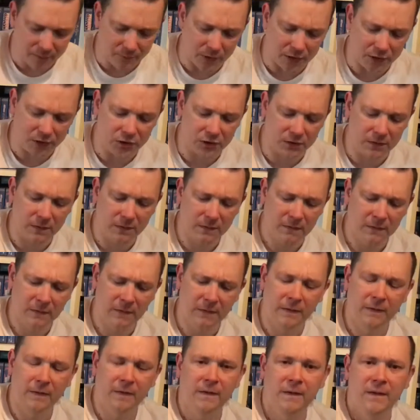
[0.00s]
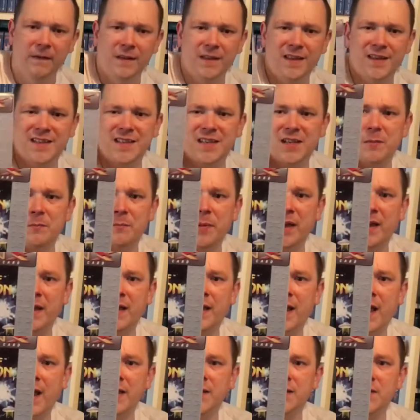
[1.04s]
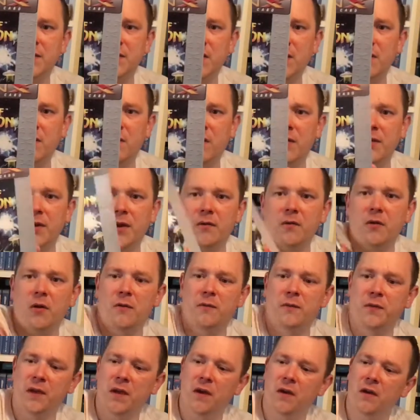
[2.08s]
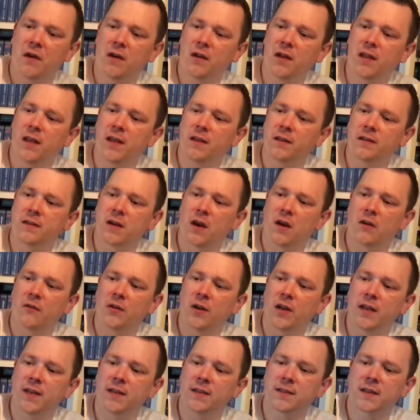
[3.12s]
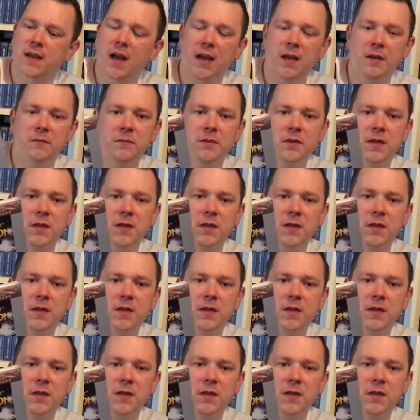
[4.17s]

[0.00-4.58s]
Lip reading: which is in a bigger case, I don't know if the early Atari Lynx games